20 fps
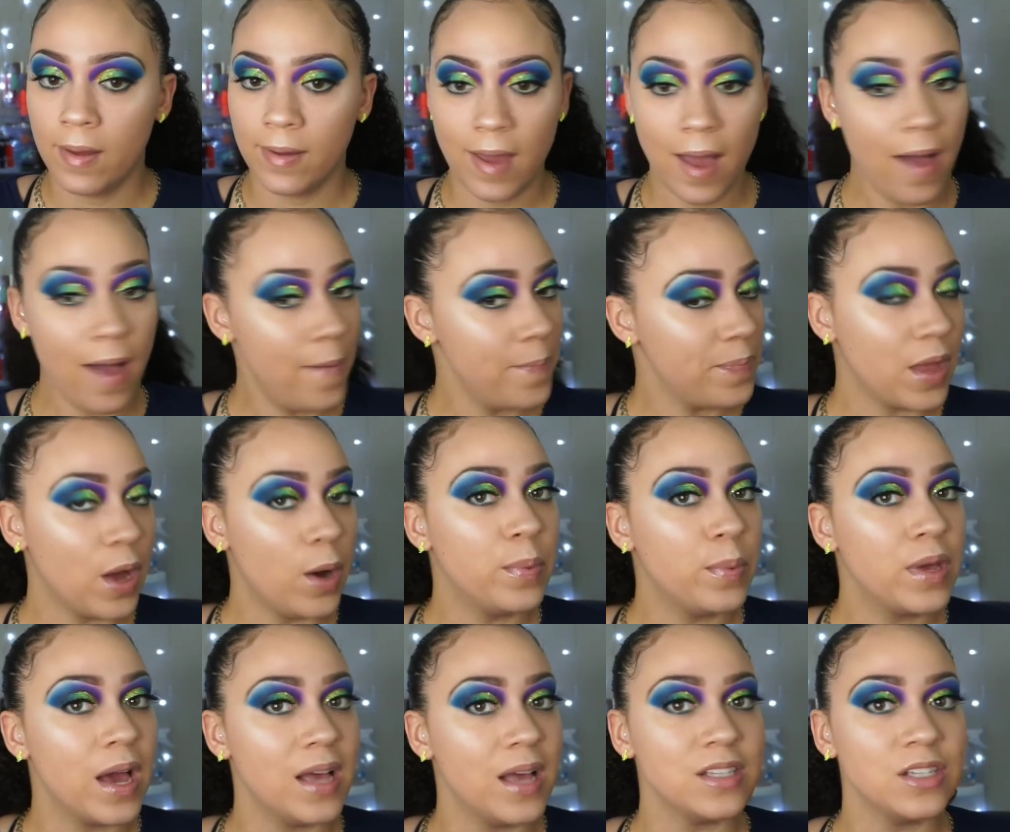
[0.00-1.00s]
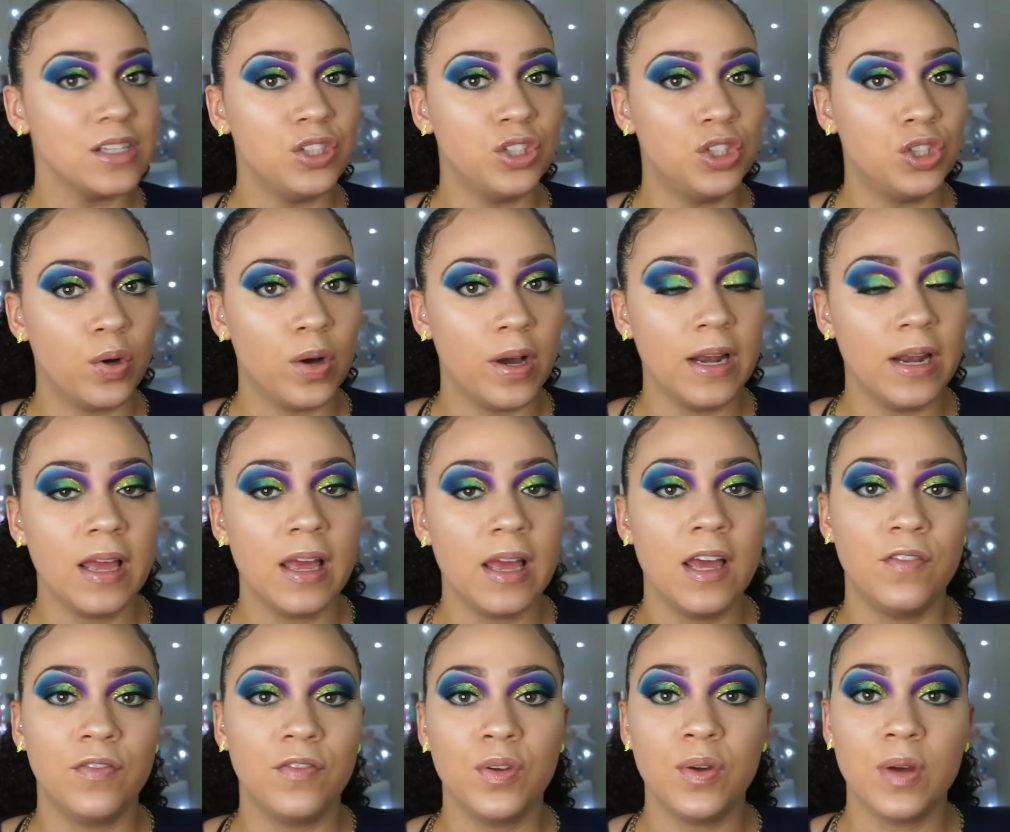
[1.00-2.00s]
yeah, I hope you guys enjoyed.
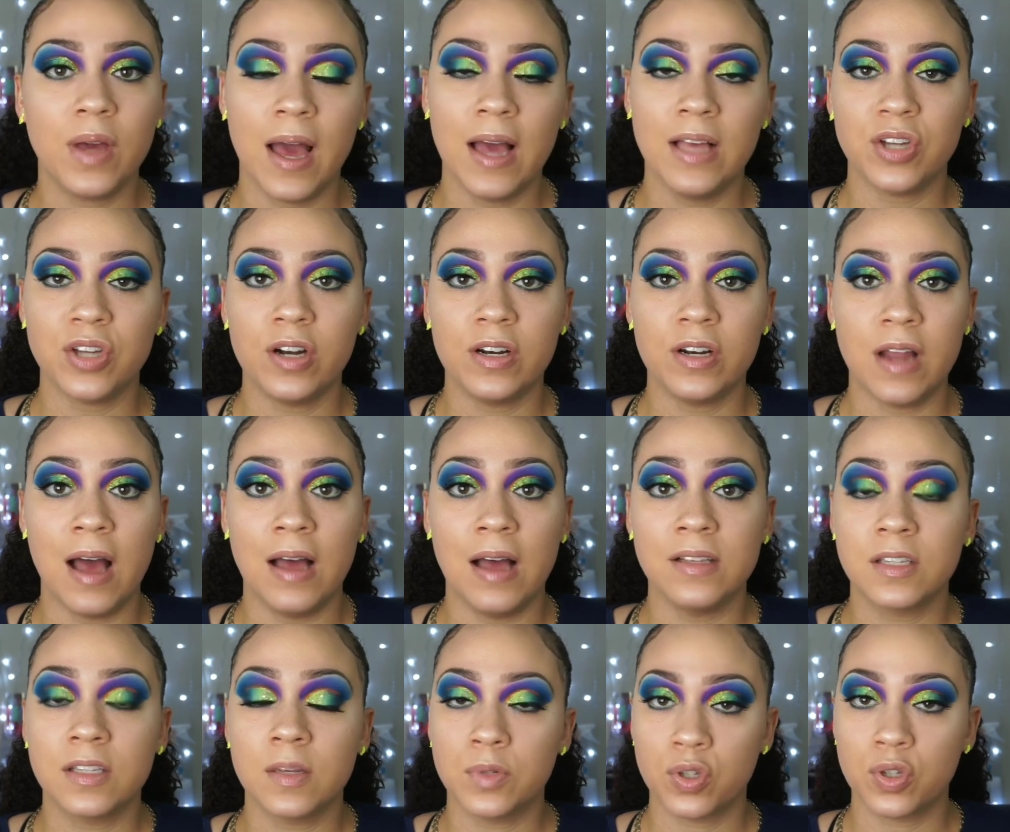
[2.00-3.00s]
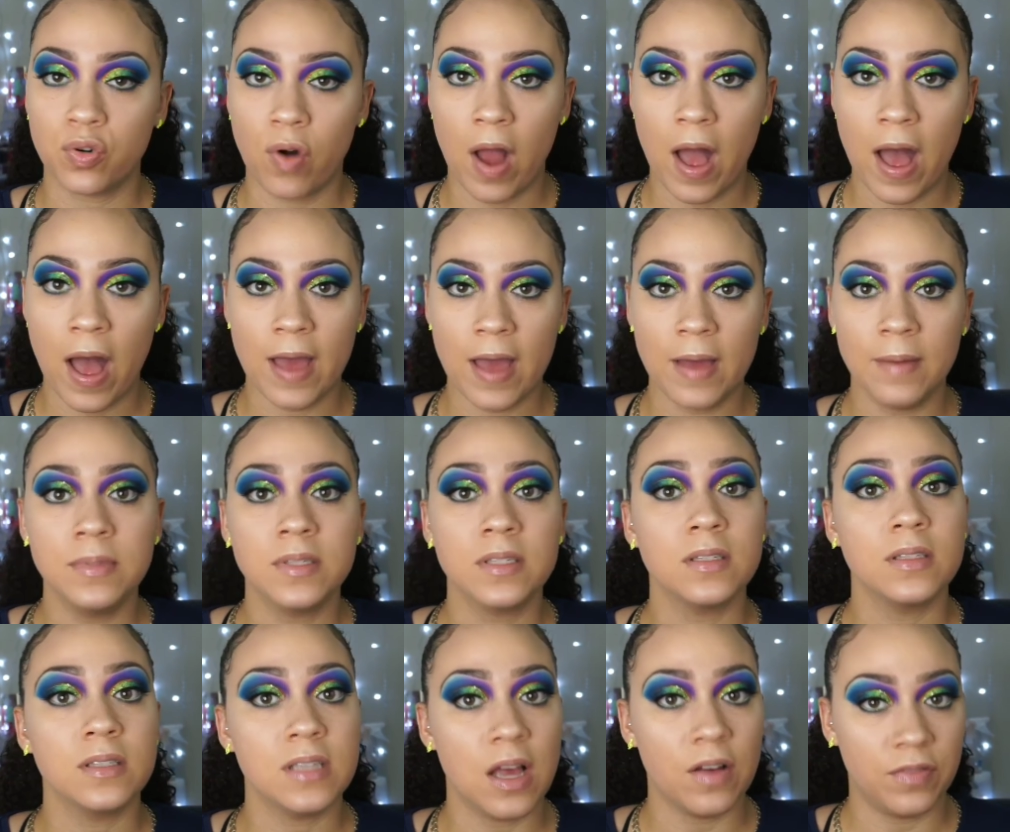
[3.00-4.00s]
If you guys are not subscribed,
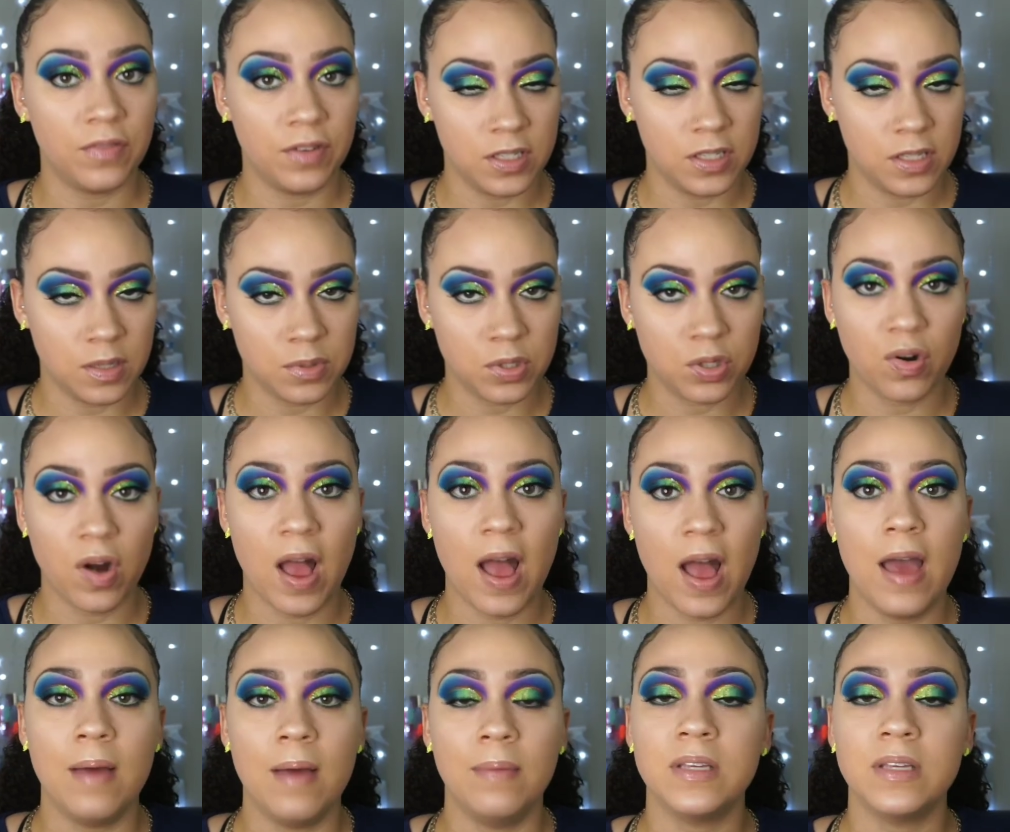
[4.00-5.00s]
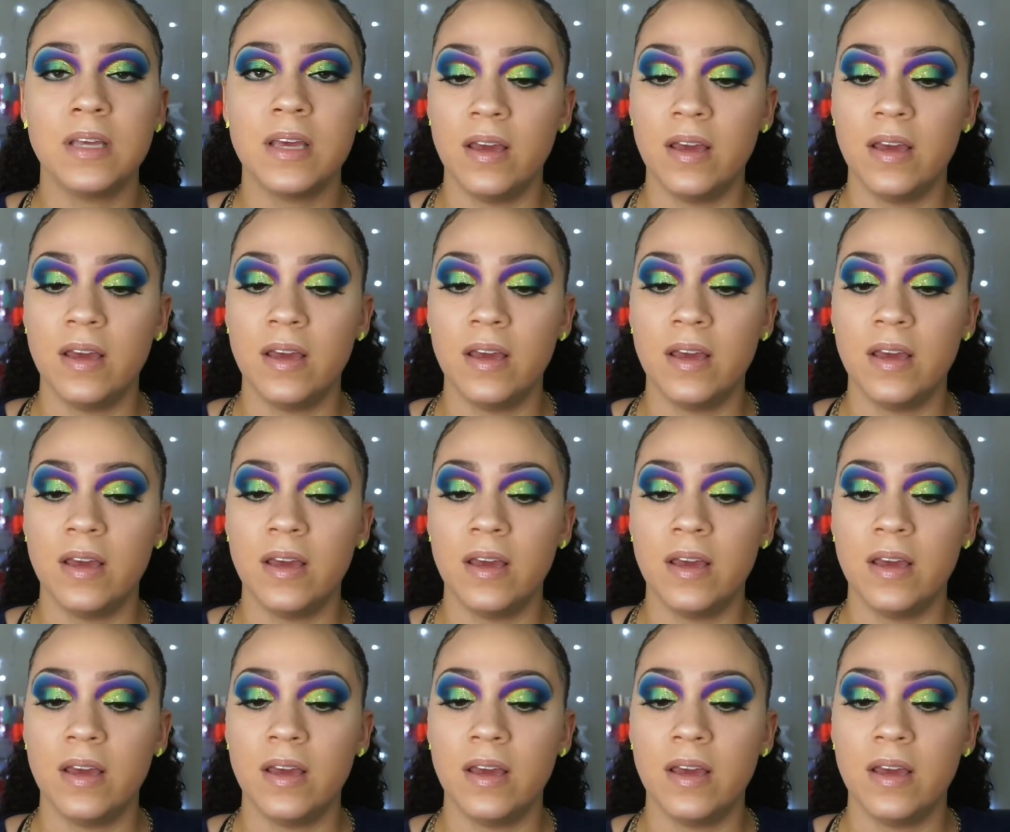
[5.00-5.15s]
definitely subscribe.